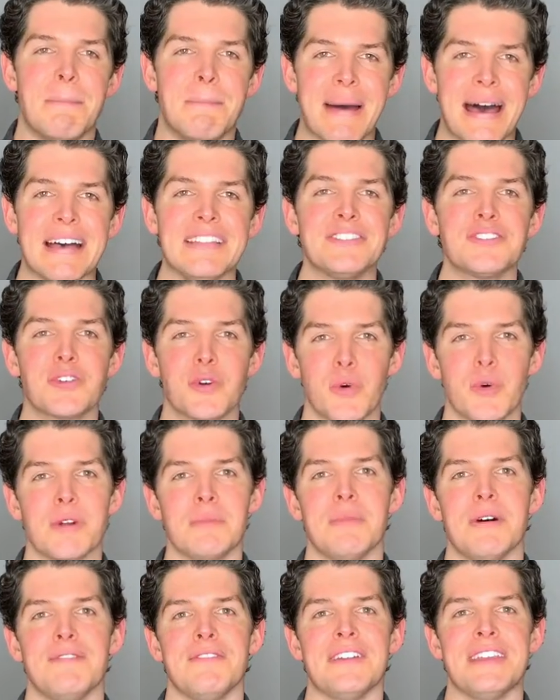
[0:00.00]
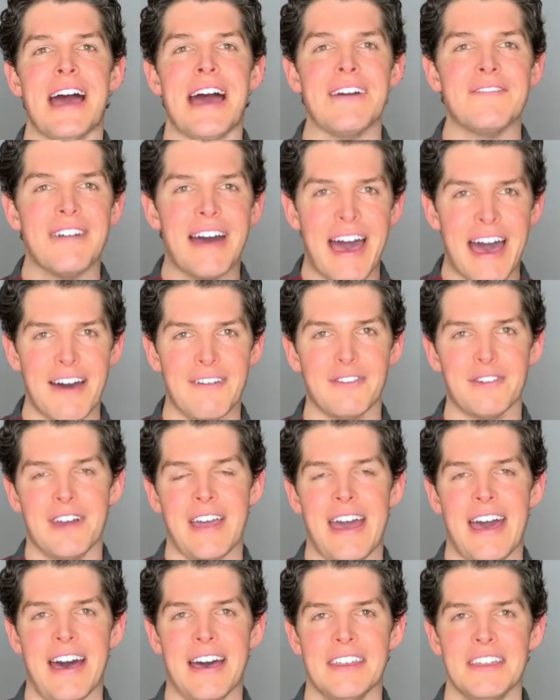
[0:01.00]
best corn muffin I've ever
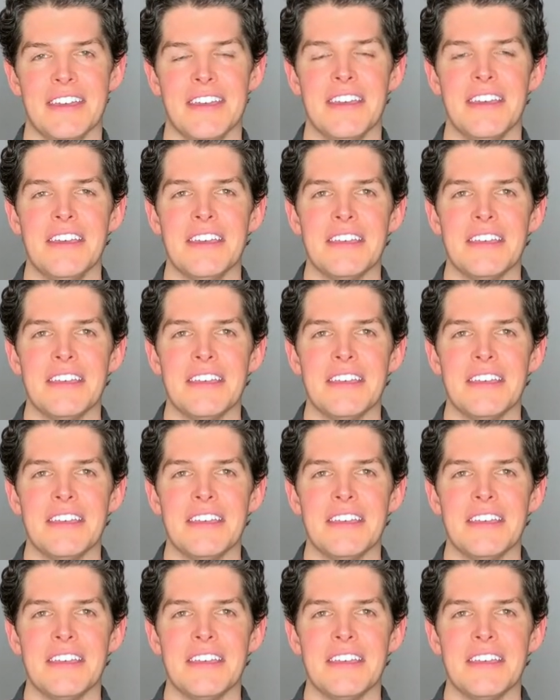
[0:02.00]
had.